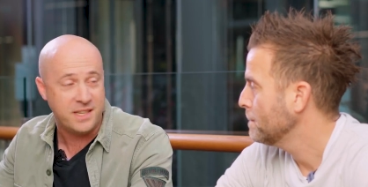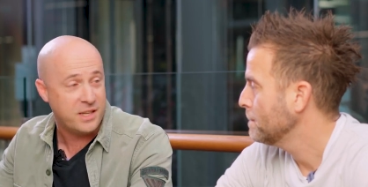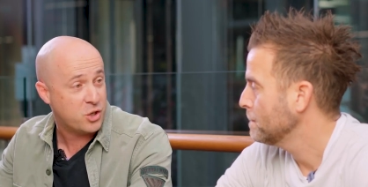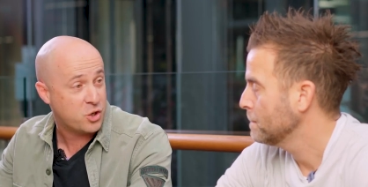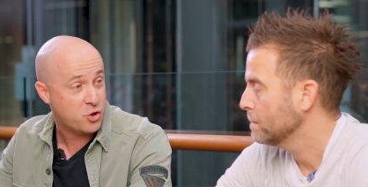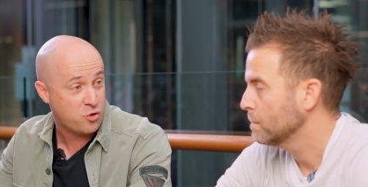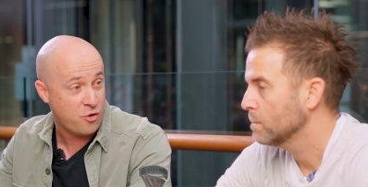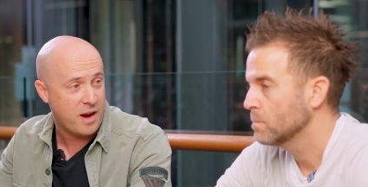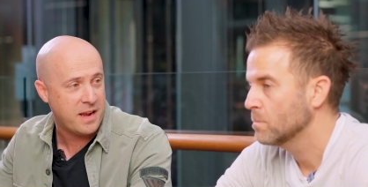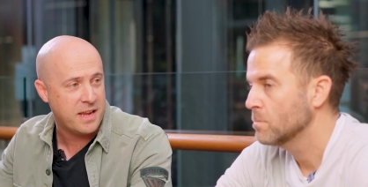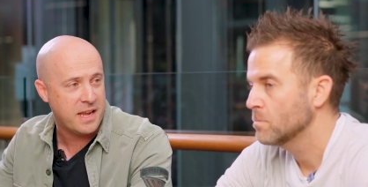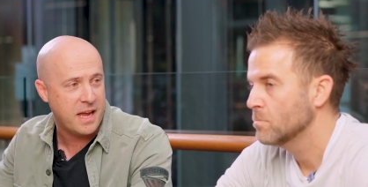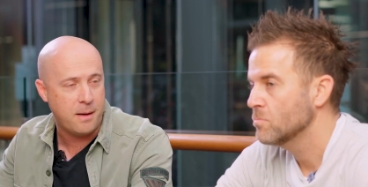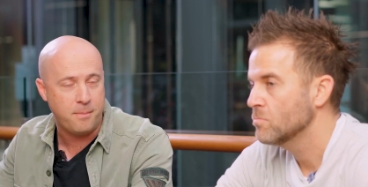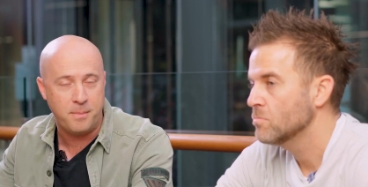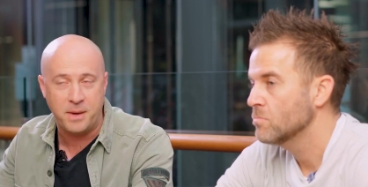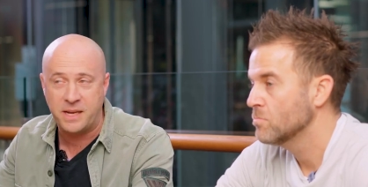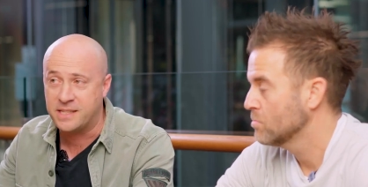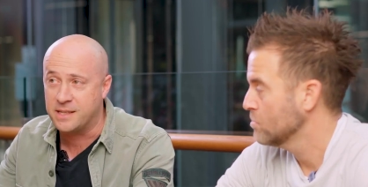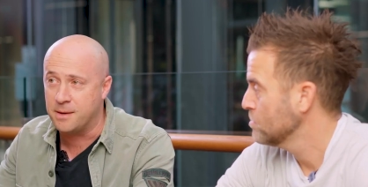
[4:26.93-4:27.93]
Speaker 1: in Australia
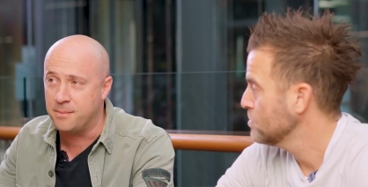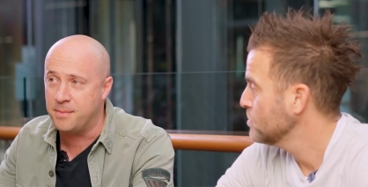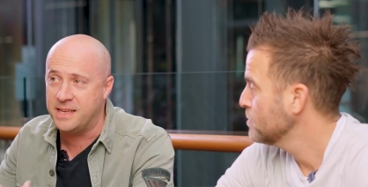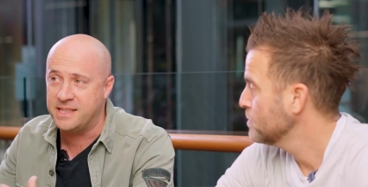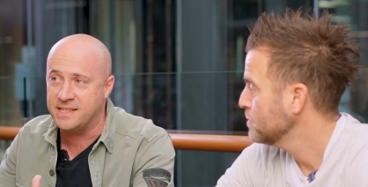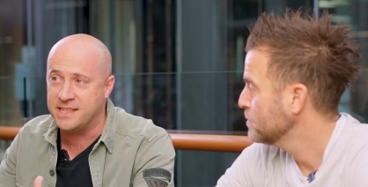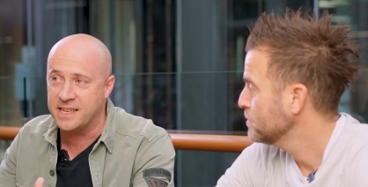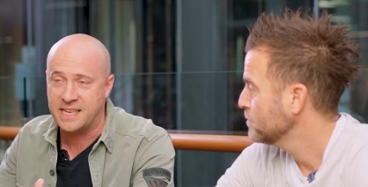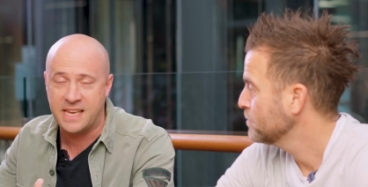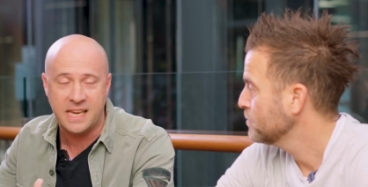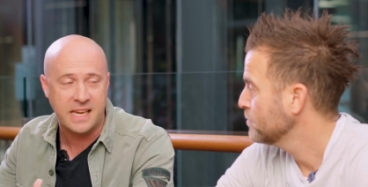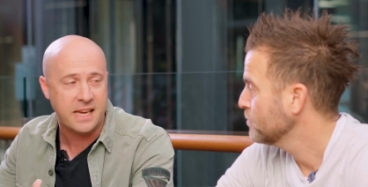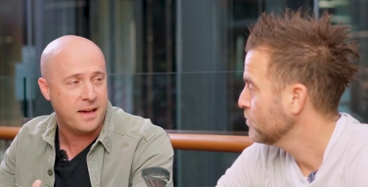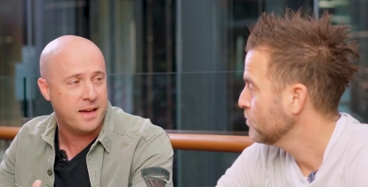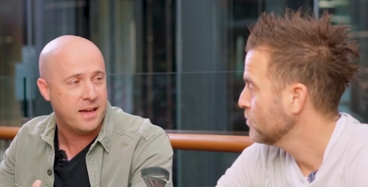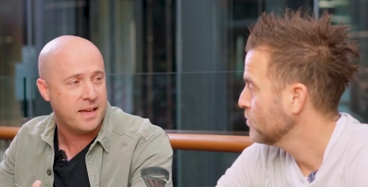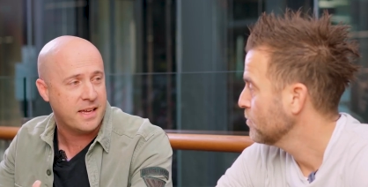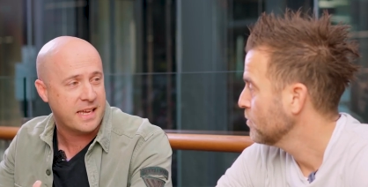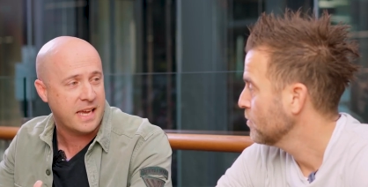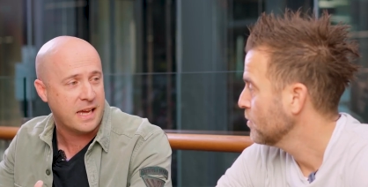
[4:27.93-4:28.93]
because that means the
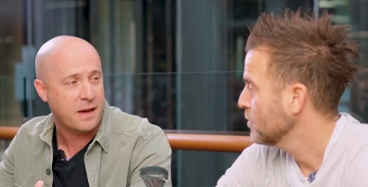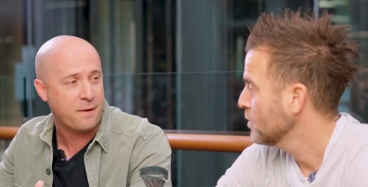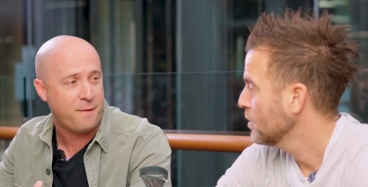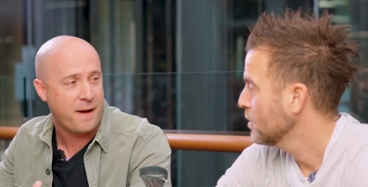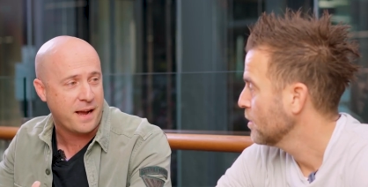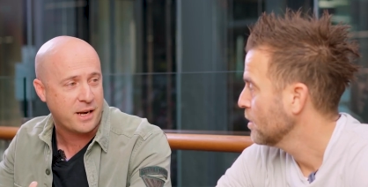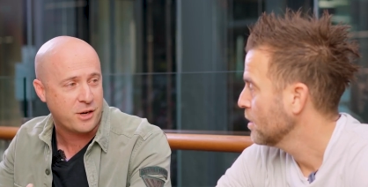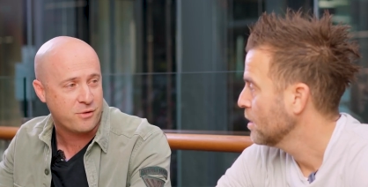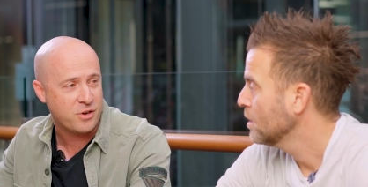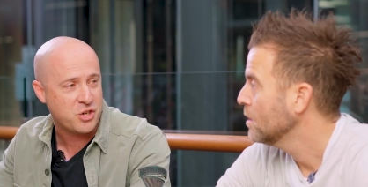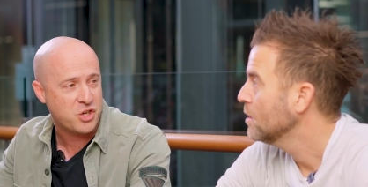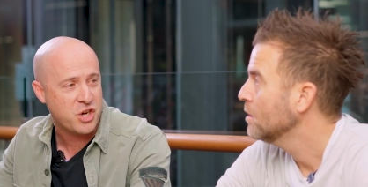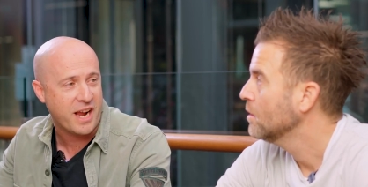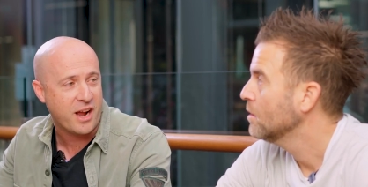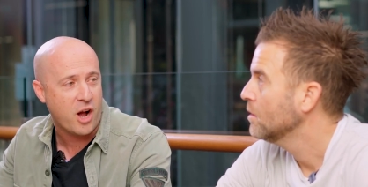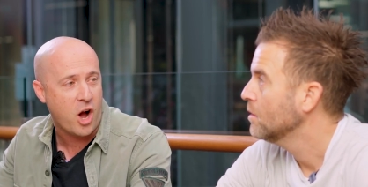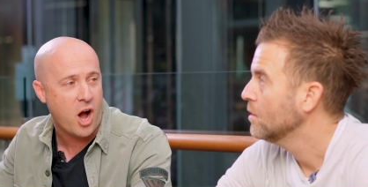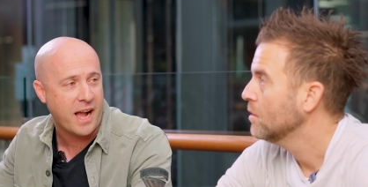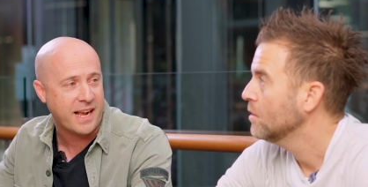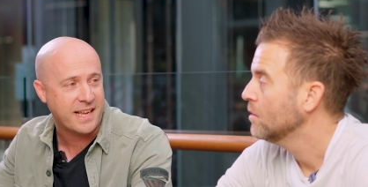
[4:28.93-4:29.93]
Giga Gigafactory
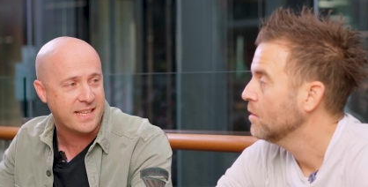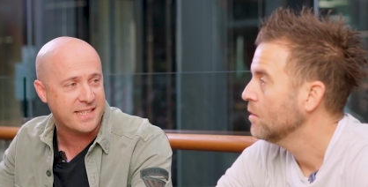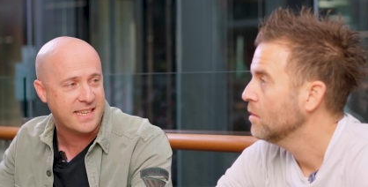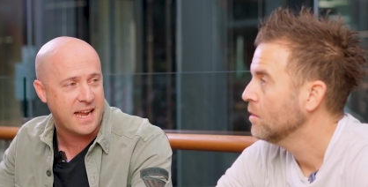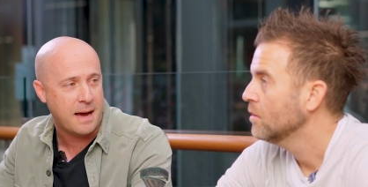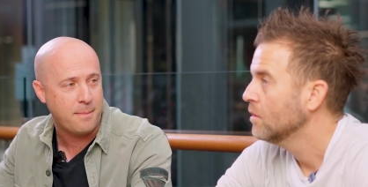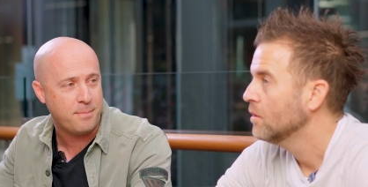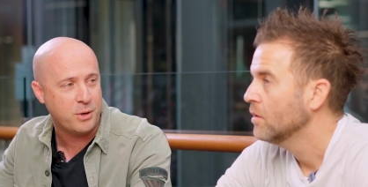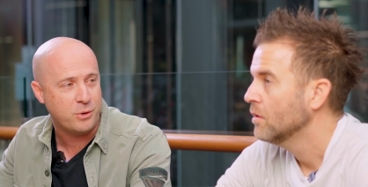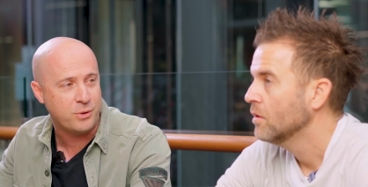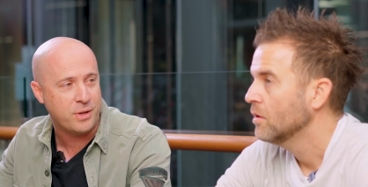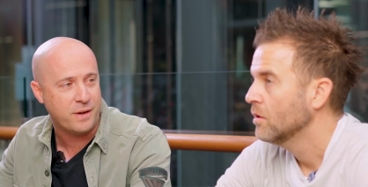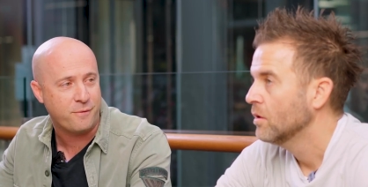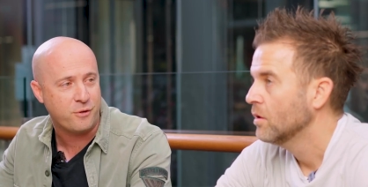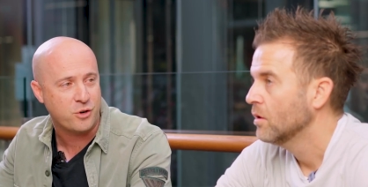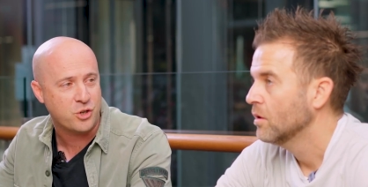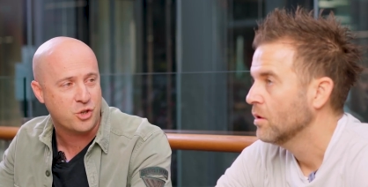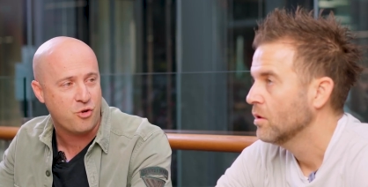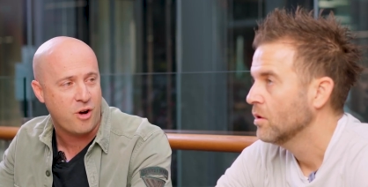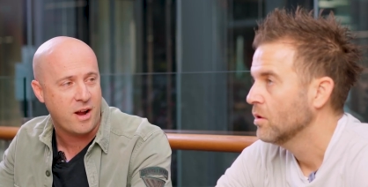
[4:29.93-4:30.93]
Shanghai can start building for
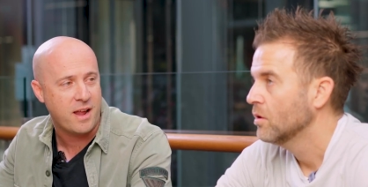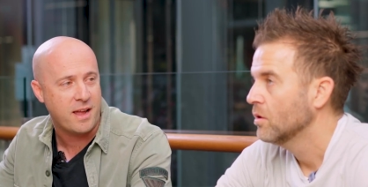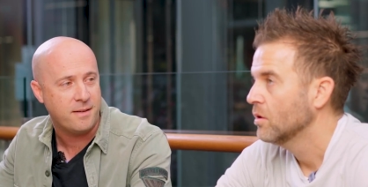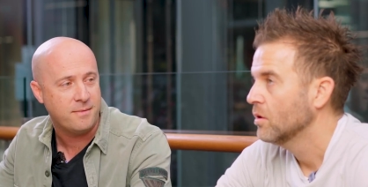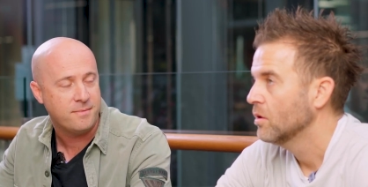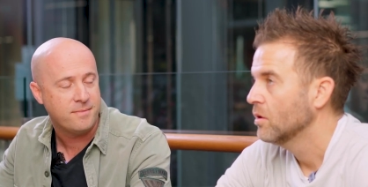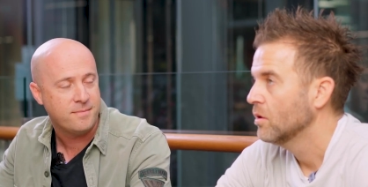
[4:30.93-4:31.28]
Australia.